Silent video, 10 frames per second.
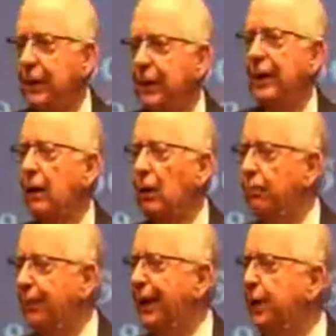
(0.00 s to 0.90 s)
Without
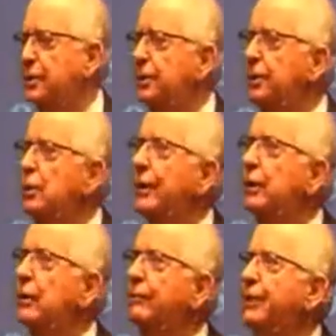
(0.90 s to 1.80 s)
obedience to the
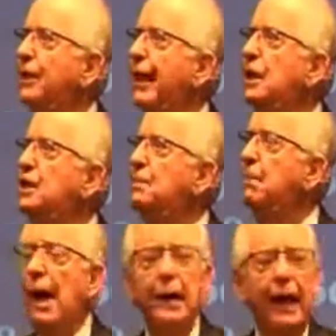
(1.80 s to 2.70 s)
written, revealed,
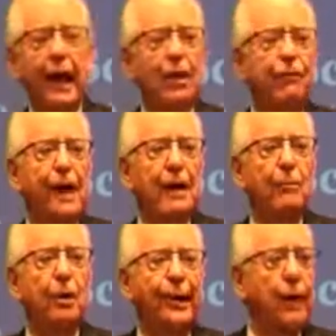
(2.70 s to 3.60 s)
inspired,
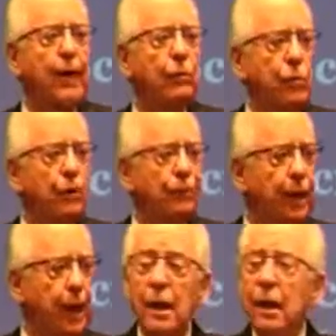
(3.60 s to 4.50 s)
infallible, inerrant Word of
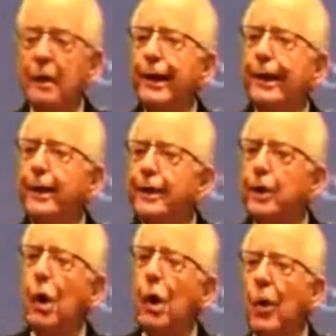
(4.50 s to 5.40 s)
God, there is
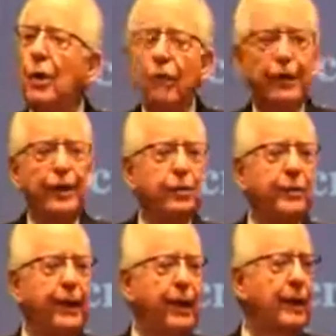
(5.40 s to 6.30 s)
no
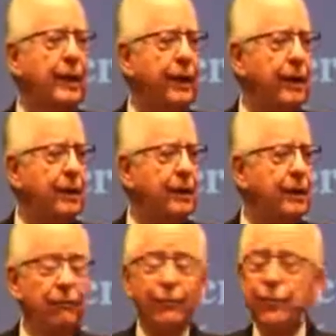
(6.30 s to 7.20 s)
victory in the end
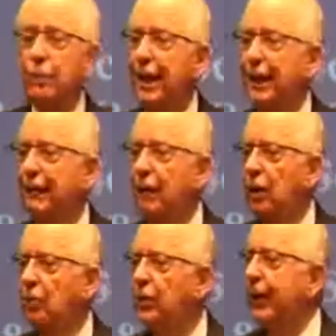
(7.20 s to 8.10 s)
for the child of
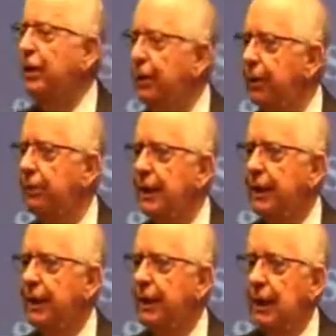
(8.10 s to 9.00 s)
God. We need to
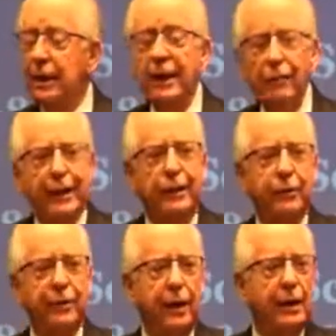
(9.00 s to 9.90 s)
understand that
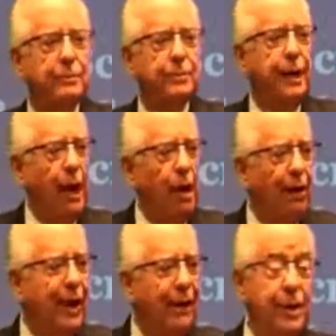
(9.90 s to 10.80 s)
victory comes in our
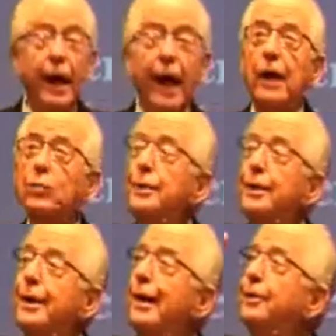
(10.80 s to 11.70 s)
lives as we
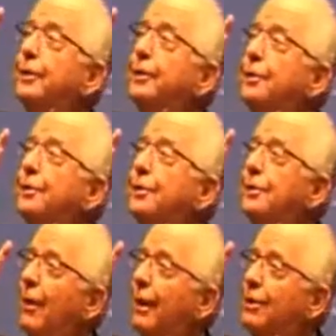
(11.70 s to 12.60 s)
say yes to Jesus
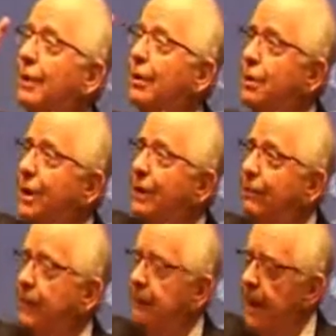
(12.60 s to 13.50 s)
Christ as
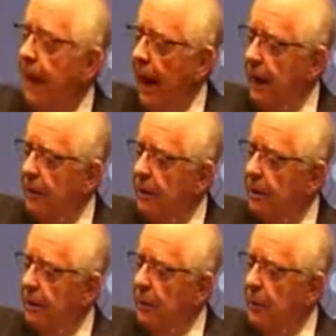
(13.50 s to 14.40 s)
Savior, and
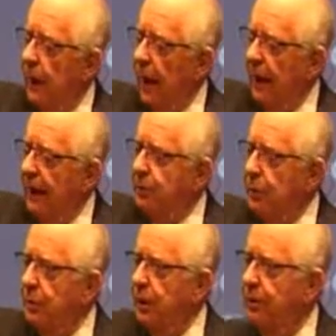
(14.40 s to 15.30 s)
then through
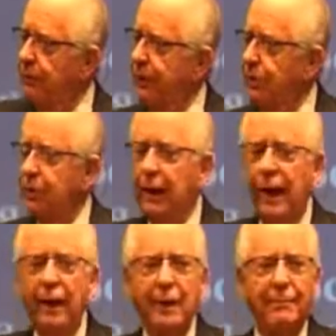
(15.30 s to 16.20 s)
absolute conviction
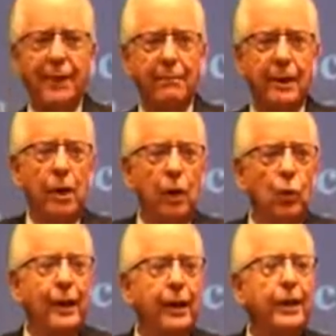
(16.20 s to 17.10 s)
and commitment,
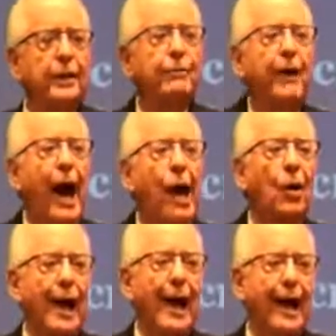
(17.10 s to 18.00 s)
we live our
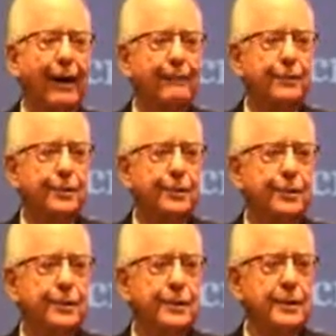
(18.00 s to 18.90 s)
lives
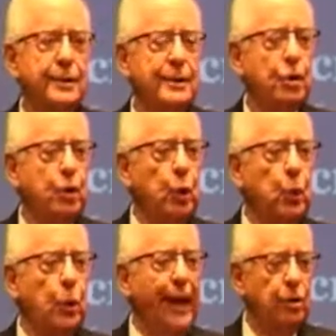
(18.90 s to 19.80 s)

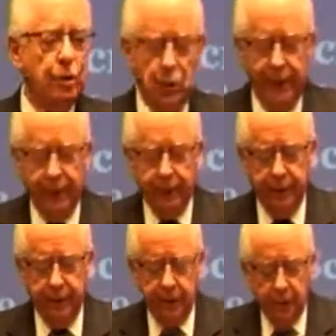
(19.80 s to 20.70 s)
sold out and
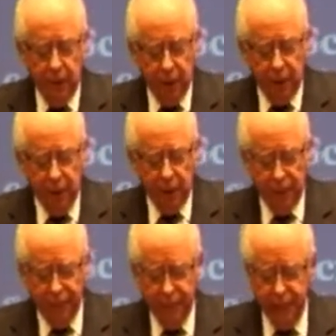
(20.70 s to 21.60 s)
surrendered to the
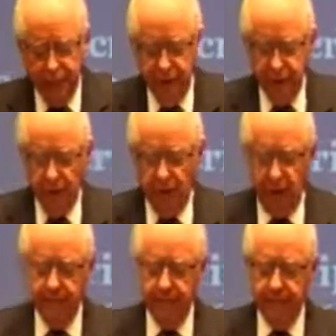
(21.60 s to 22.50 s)
gospel of Jesus
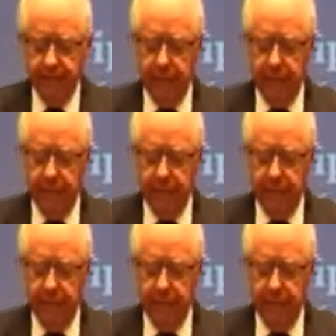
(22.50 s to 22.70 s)
Christ.